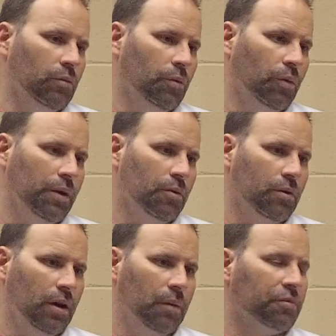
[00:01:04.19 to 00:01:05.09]
when we
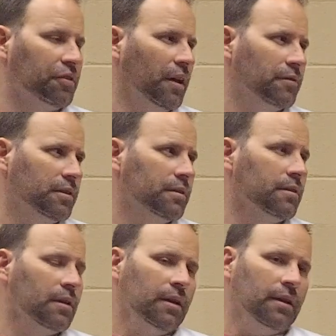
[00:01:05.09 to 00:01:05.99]
were up
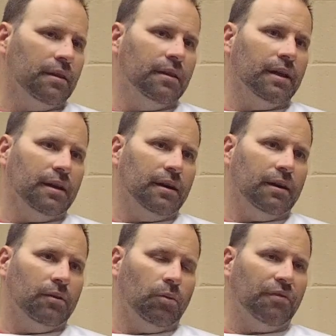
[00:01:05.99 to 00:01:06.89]
7
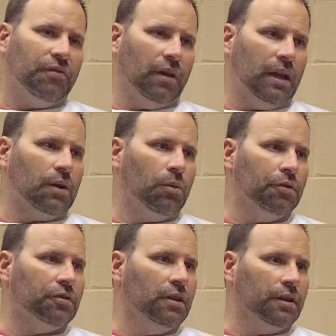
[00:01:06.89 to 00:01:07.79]
that we felt like we were
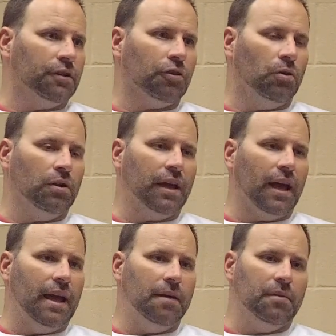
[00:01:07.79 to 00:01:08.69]
still in control of the
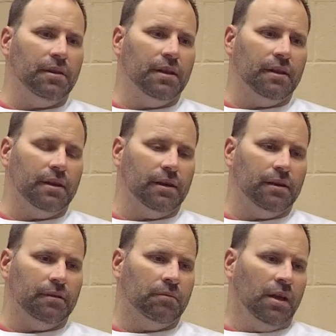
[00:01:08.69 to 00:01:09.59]
game, and then
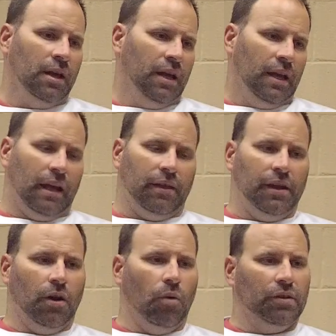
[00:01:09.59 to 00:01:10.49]

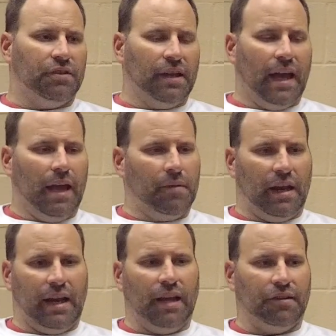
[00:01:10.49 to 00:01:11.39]
once the game
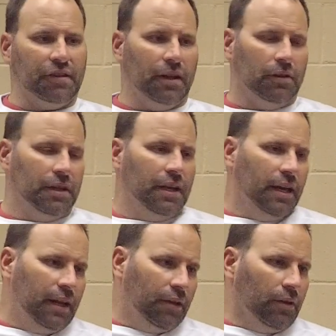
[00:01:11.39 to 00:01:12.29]
kind of got settled
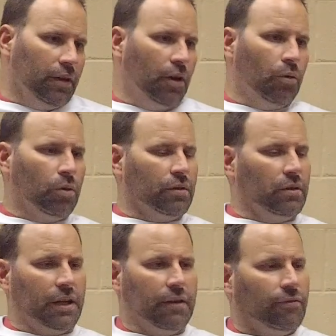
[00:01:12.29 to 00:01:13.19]
in, we're
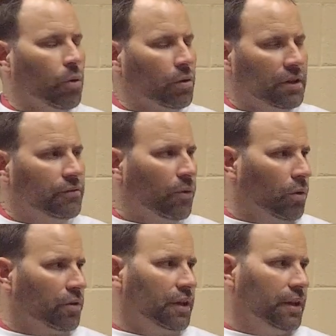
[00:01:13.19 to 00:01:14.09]
looking at
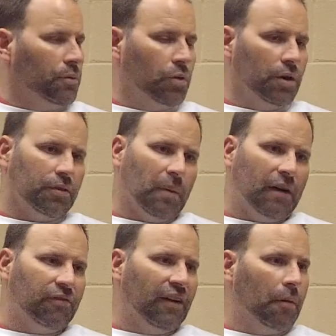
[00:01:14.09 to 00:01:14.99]
14-14 with
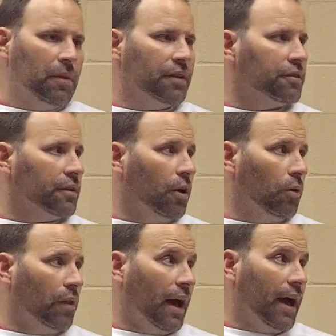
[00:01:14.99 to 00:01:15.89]
about 5 minutes to go
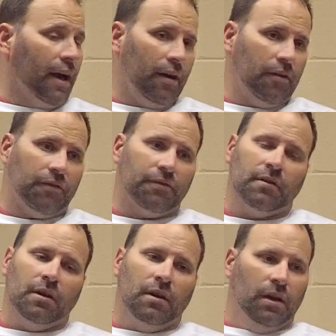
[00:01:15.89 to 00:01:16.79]
in the half.
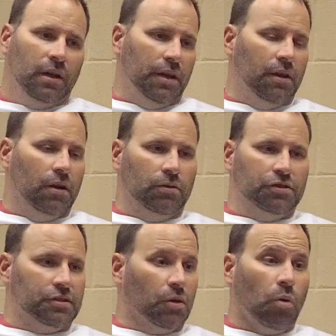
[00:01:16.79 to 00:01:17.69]

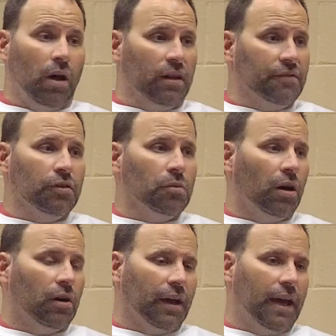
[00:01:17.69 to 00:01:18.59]
Just a quality
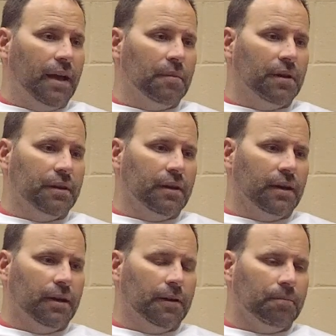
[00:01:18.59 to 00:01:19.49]
football game, and
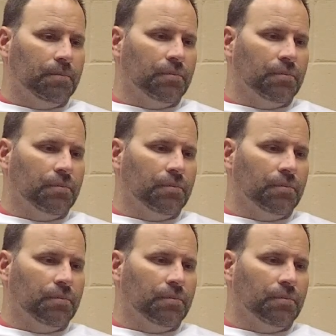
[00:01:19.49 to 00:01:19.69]
a